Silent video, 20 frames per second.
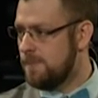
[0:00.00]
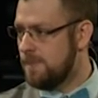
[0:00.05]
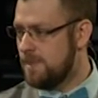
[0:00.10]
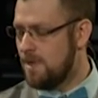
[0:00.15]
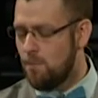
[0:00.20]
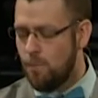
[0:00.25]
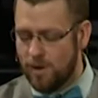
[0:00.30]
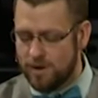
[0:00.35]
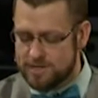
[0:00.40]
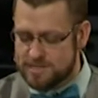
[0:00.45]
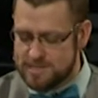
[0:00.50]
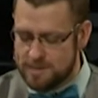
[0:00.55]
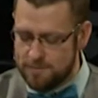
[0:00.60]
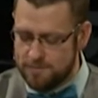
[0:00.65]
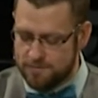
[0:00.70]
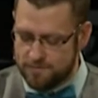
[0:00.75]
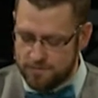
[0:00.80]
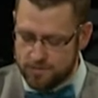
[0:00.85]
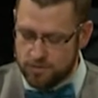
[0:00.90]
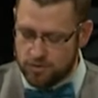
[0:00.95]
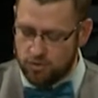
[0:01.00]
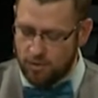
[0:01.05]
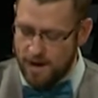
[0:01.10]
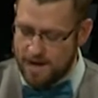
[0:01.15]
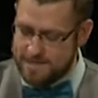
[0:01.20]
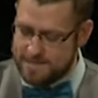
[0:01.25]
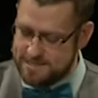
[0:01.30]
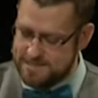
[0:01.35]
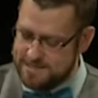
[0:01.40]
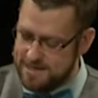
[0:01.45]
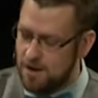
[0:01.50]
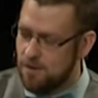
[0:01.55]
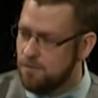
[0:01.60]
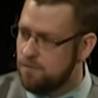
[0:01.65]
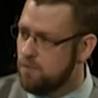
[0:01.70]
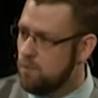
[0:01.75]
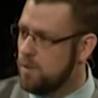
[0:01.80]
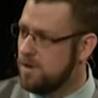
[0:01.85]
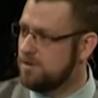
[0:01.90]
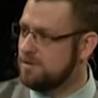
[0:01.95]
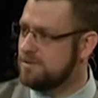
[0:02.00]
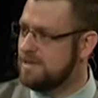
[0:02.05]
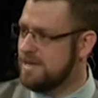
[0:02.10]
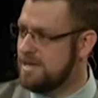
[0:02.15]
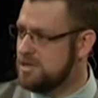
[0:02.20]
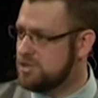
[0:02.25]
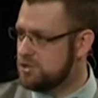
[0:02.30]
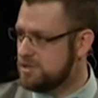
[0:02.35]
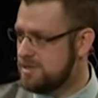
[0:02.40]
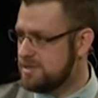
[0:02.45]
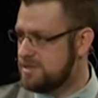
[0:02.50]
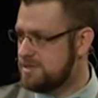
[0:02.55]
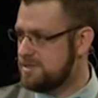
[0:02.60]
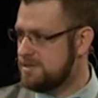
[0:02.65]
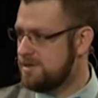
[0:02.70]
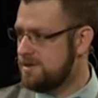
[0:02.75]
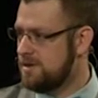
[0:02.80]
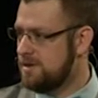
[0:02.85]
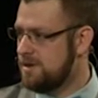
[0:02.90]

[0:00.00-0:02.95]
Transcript: Now, what are some of Christ's self willed interests?